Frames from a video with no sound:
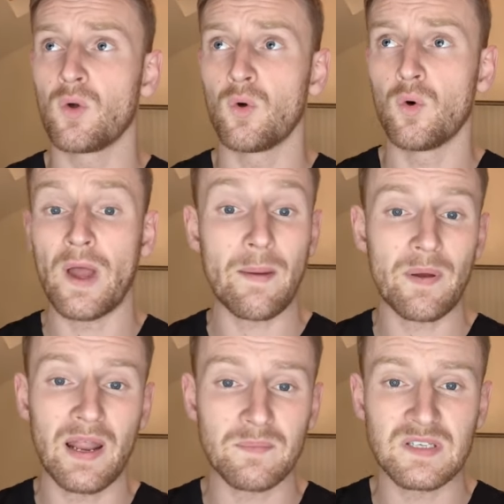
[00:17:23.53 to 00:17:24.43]
or
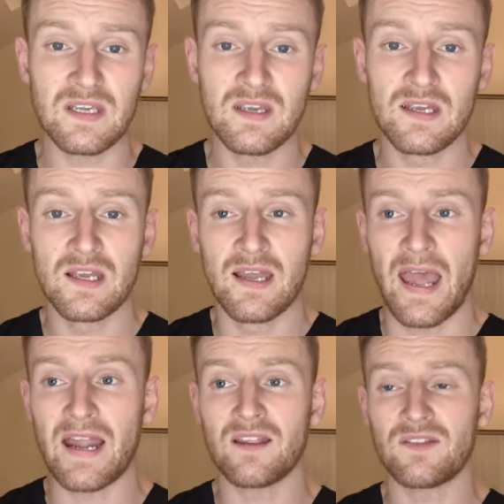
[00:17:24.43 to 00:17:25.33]
epilepsy,
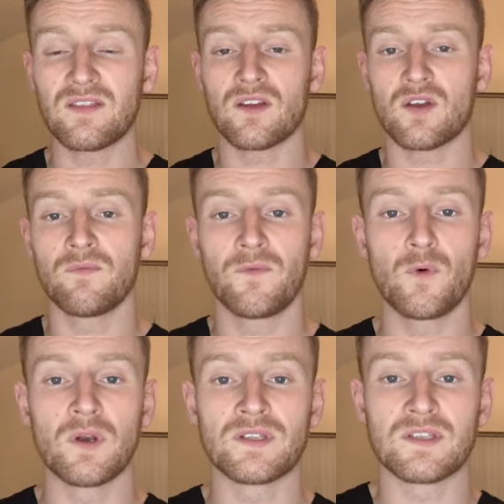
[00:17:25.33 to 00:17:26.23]
anything that can
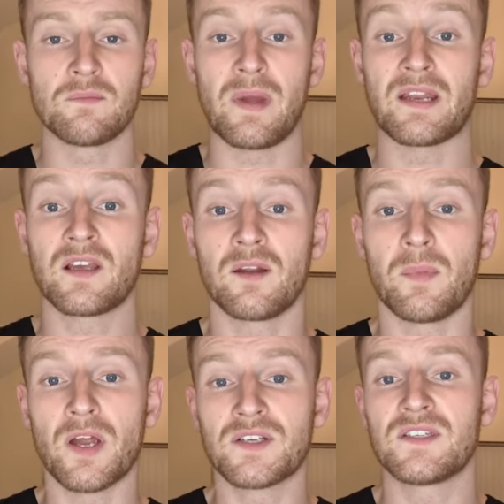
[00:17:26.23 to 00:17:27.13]
fall into the medical
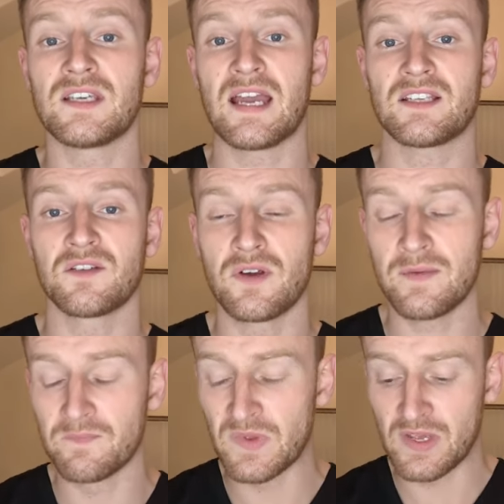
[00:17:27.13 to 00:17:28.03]
emergency category,